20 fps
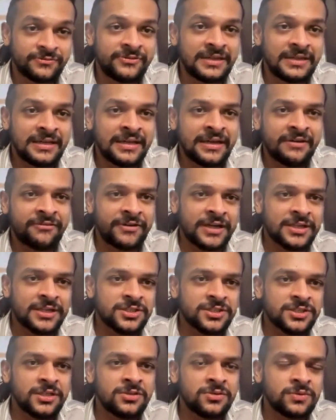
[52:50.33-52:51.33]
feeling
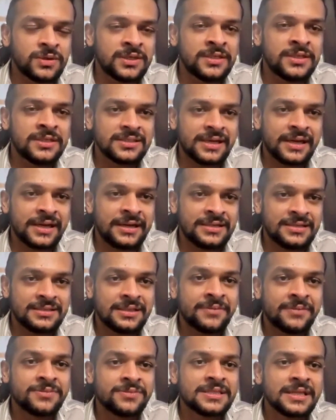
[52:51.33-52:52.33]
affectionate towards,
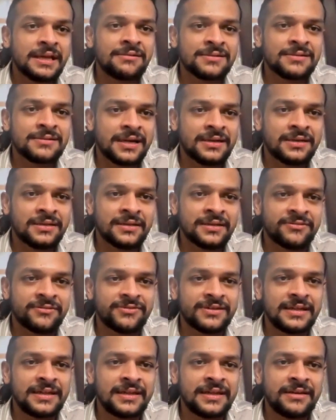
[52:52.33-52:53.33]
it's themselves that they're
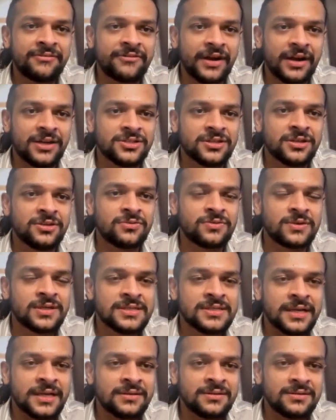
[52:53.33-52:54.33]
feeling affectionate
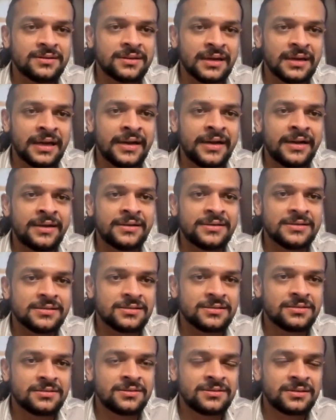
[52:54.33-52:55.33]
towards, and the client
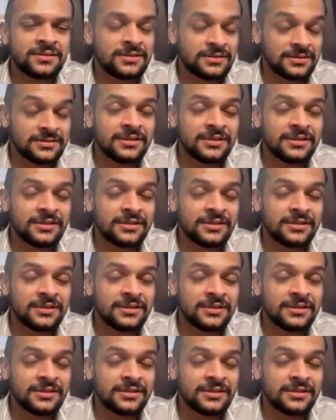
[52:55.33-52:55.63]
is the